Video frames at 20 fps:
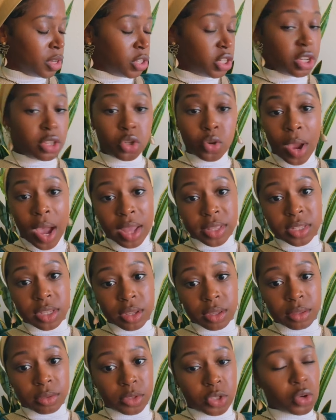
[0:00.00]
she tried
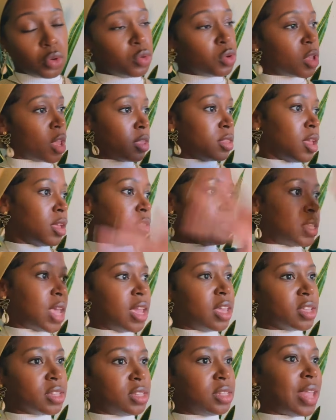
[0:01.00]
to do a, uh, a, uh,
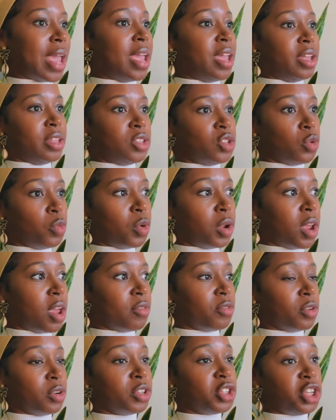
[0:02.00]
take a stance or
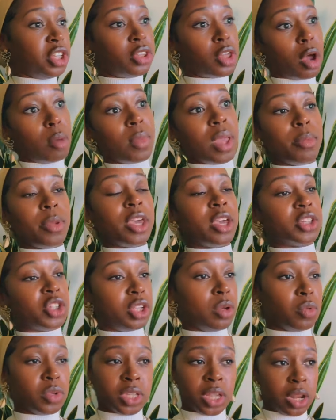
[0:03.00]
whatever she thought maybe
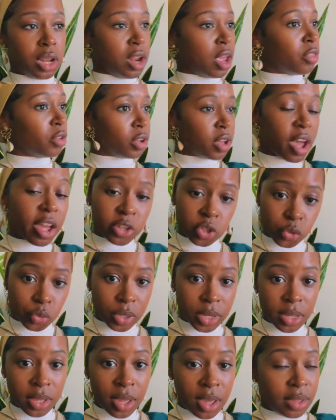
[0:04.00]
because she was in another
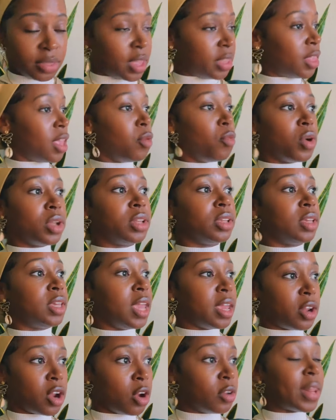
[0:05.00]
country that they
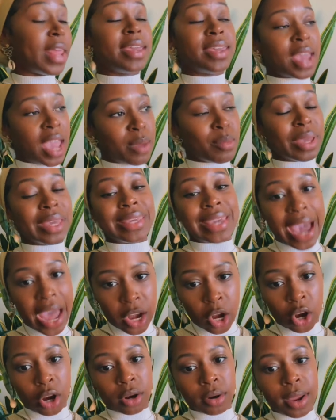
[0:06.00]
wouldn't get her they came and
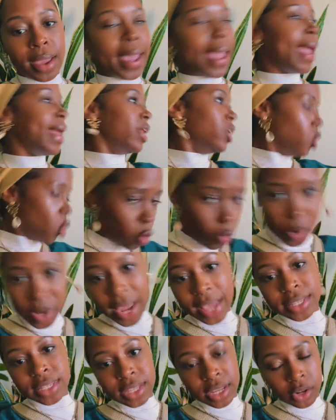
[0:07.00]
got her and no
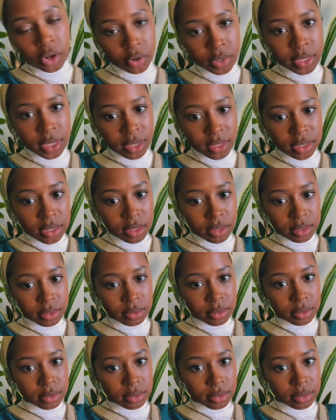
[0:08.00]
one has seen her since